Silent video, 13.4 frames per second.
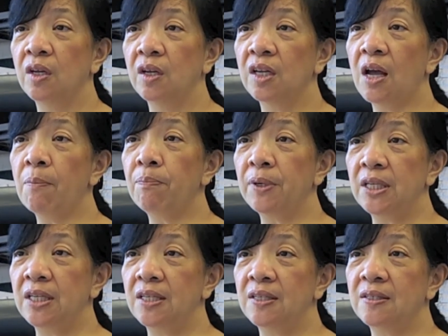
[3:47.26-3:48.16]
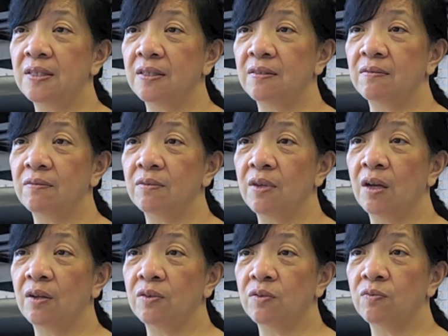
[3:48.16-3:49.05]
companies
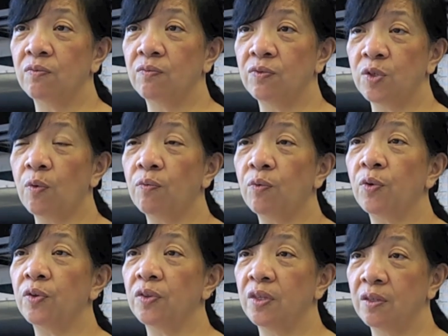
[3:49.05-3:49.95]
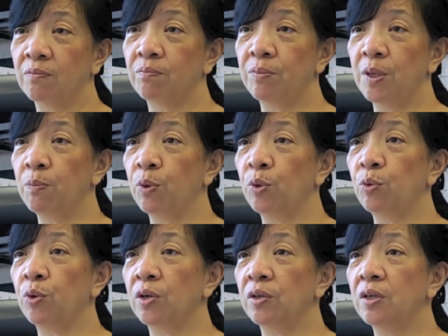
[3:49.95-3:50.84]
and so forth, and people
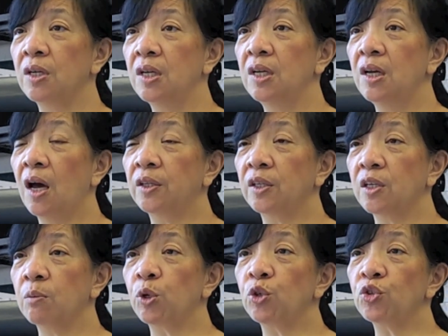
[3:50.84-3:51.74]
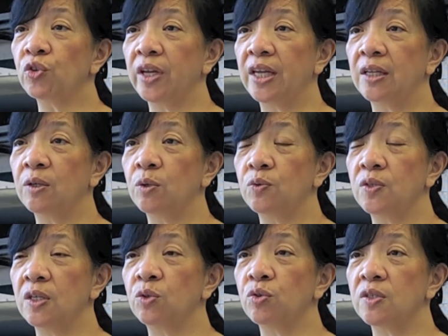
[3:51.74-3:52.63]
who are on the commercial end
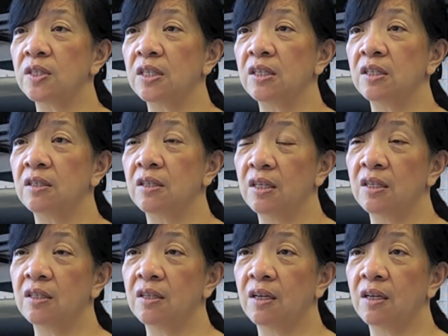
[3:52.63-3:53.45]
who's interested in